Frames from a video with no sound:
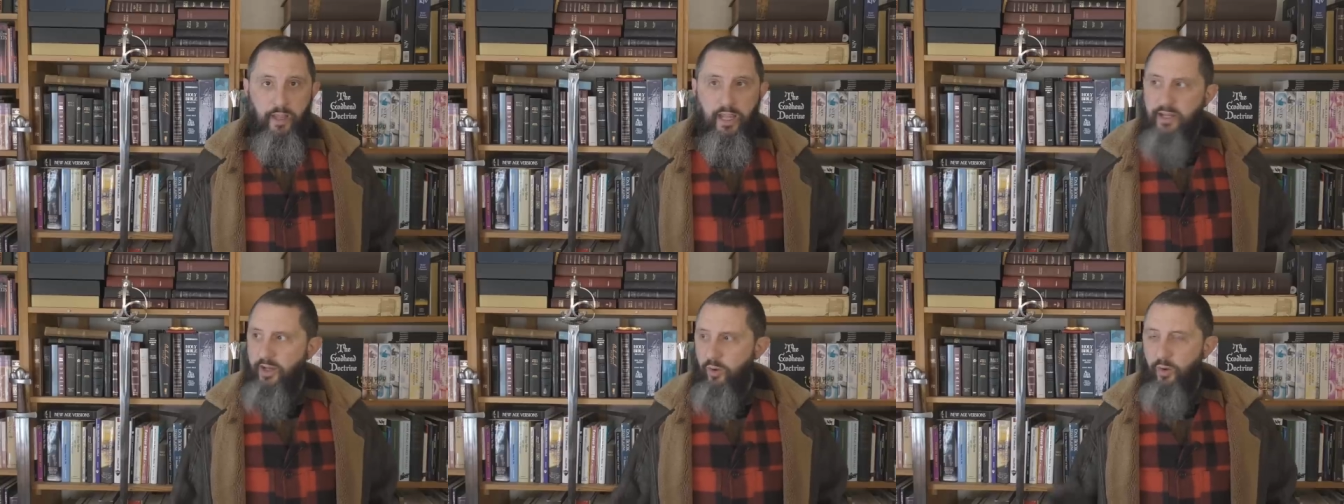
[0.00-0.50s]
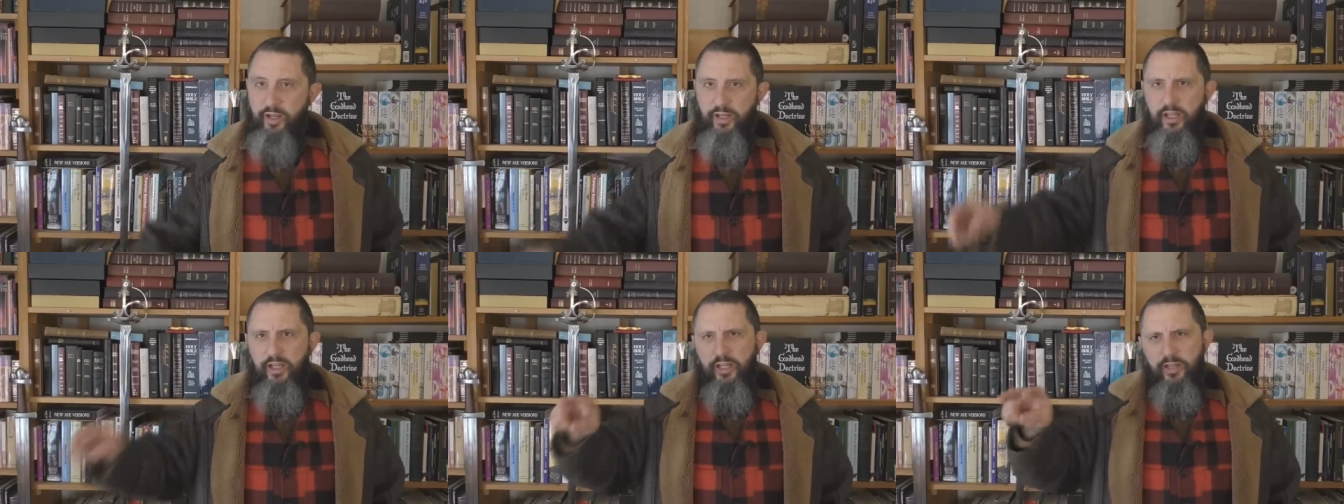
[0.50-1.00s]
Hey, you know
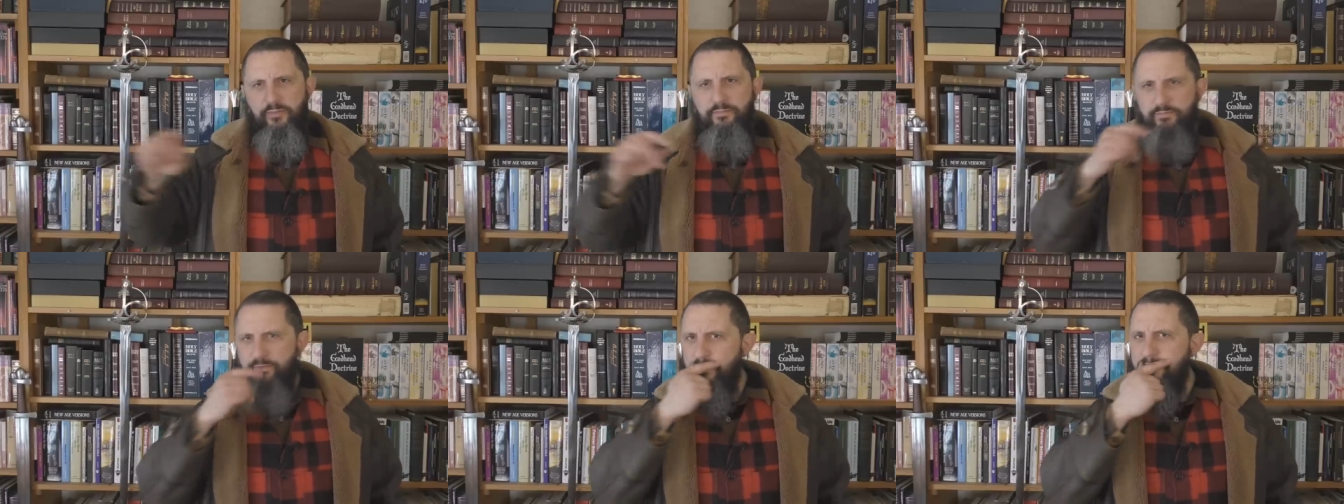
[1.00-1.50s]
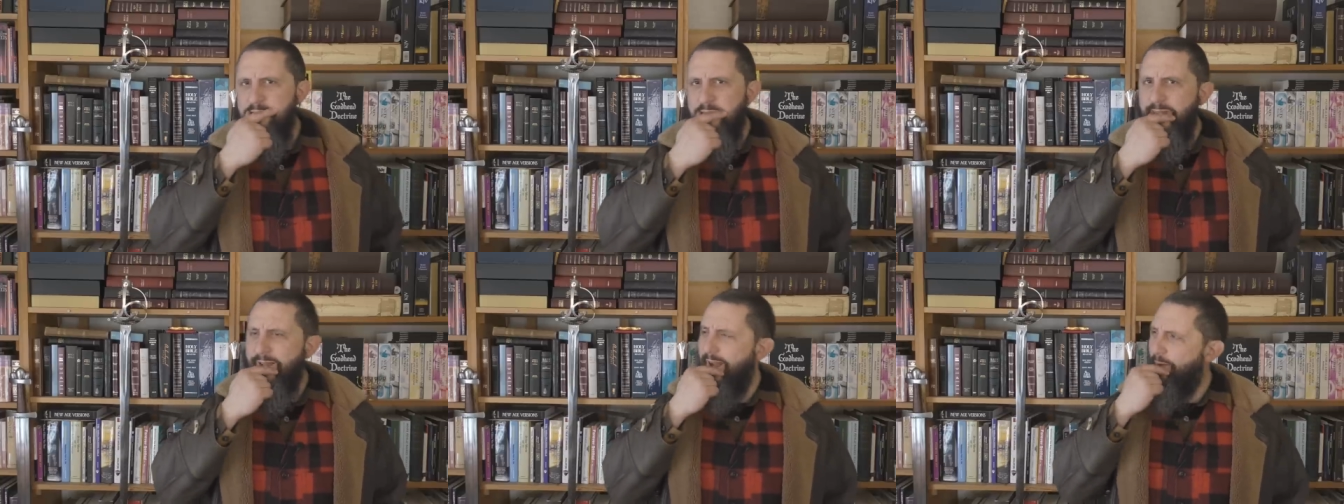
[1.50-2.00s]
what?
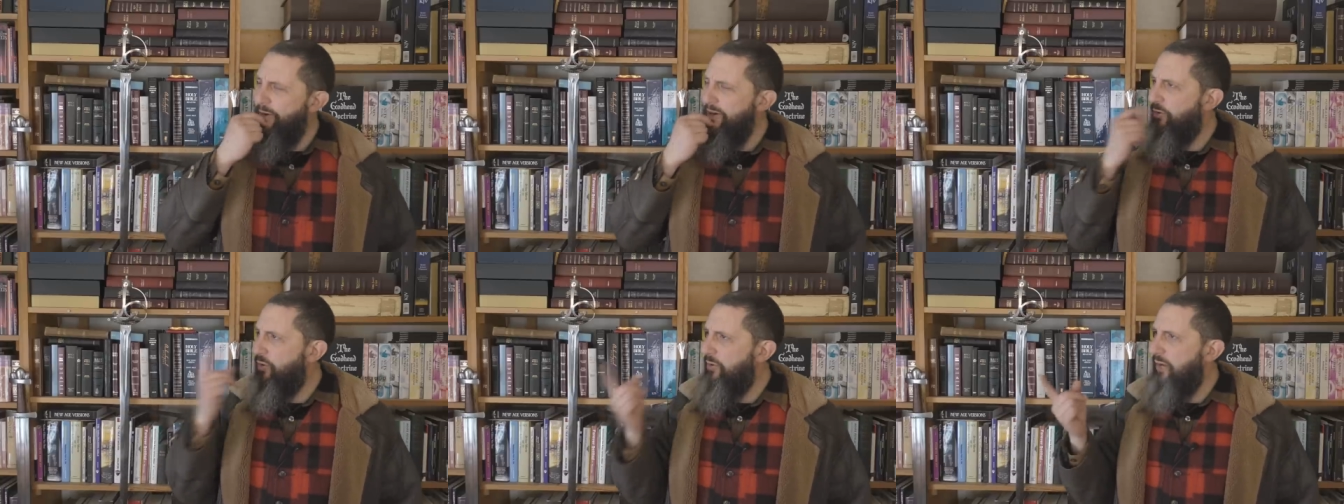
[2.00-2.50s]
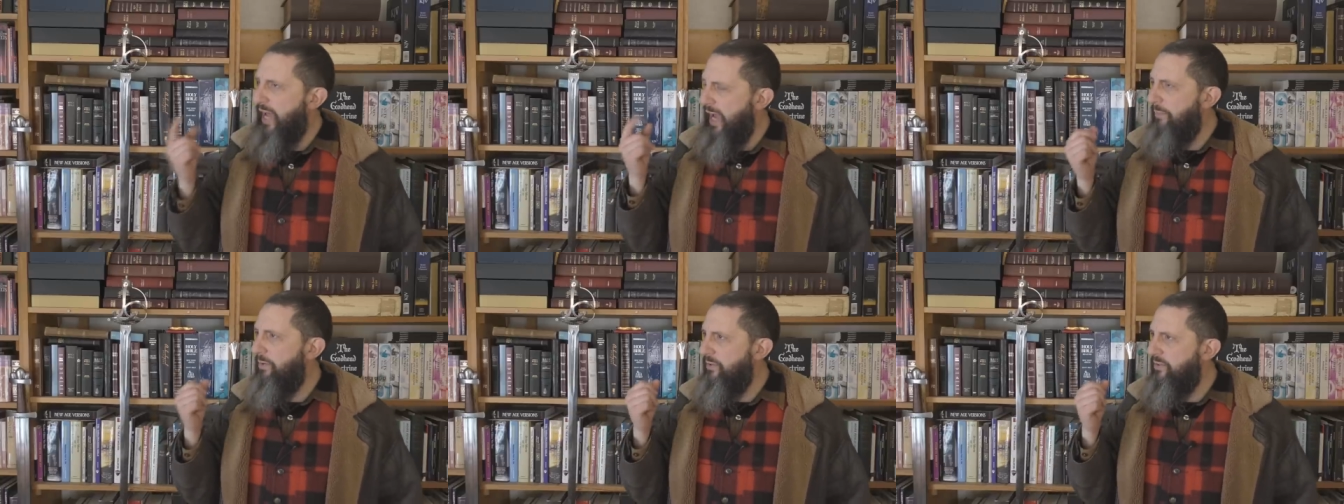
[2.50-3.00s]
I wonder what
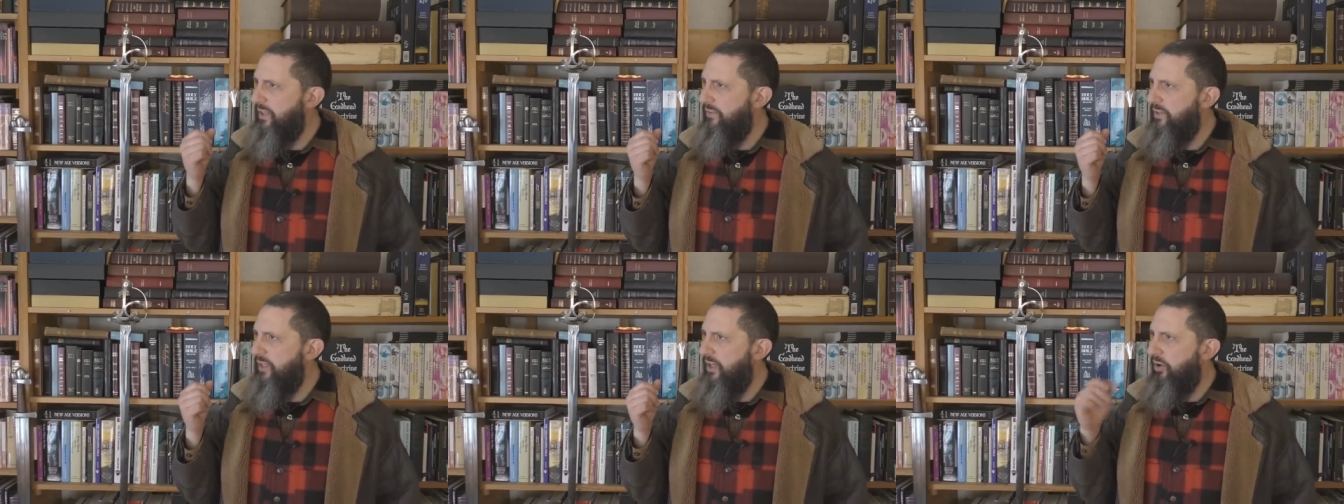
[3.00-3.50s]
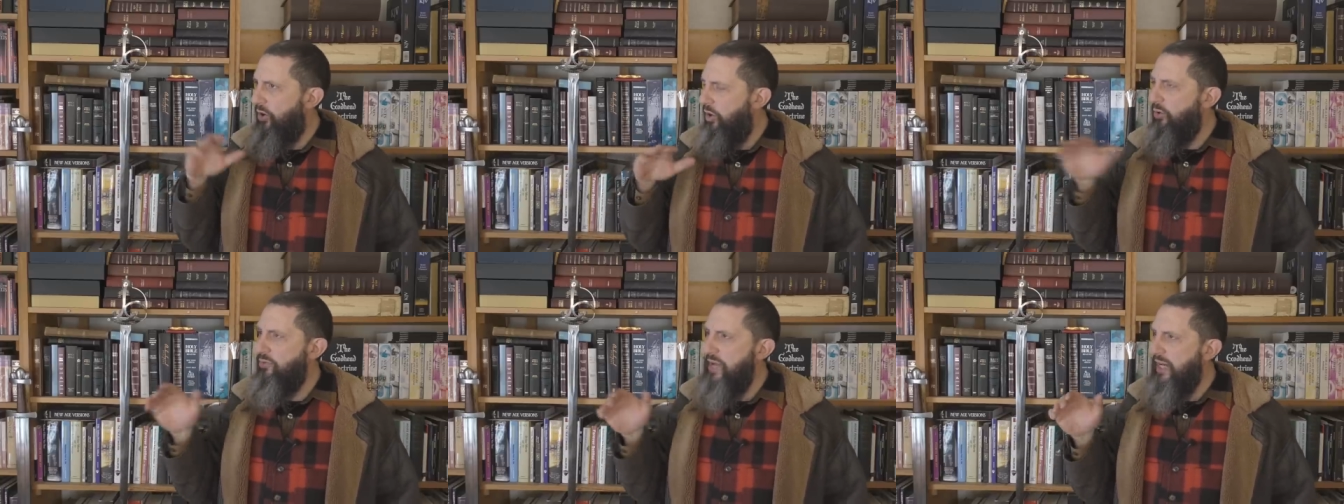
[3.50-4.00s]
happens if you get a
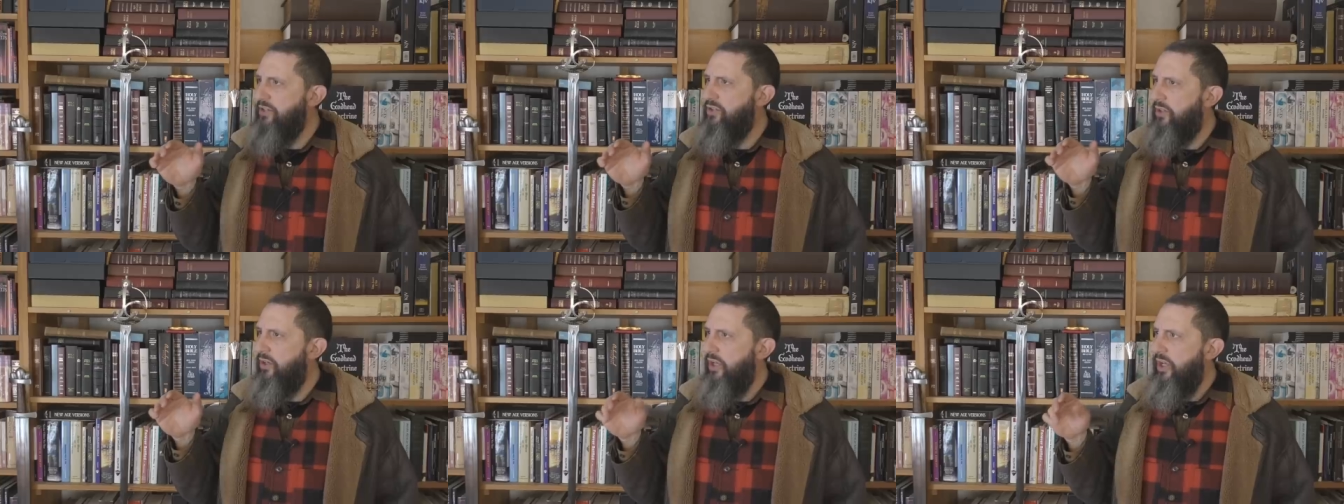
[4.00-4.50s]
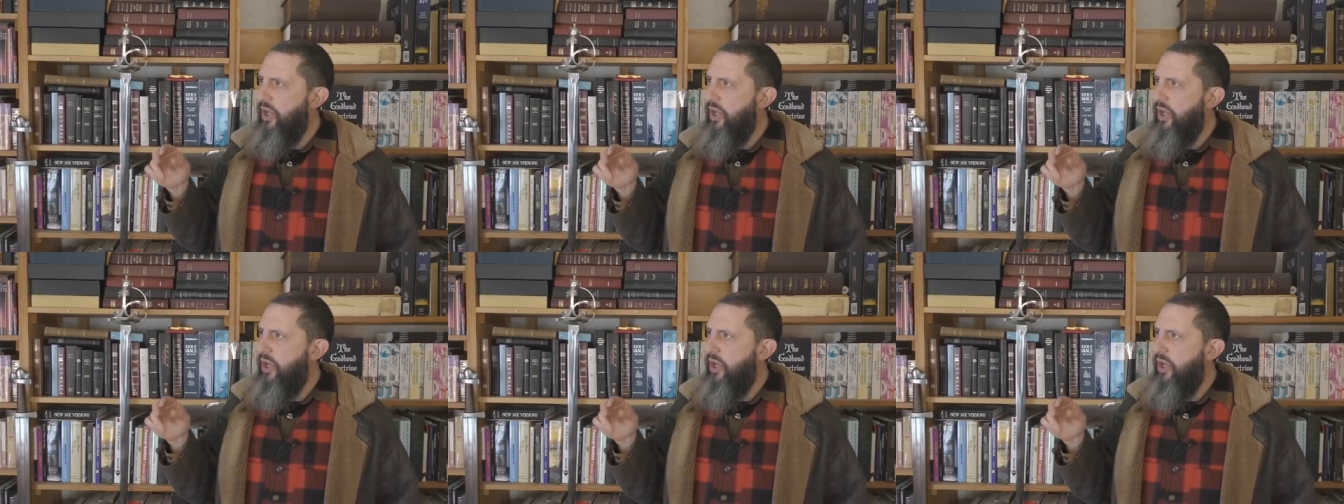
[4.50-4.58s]
whole nation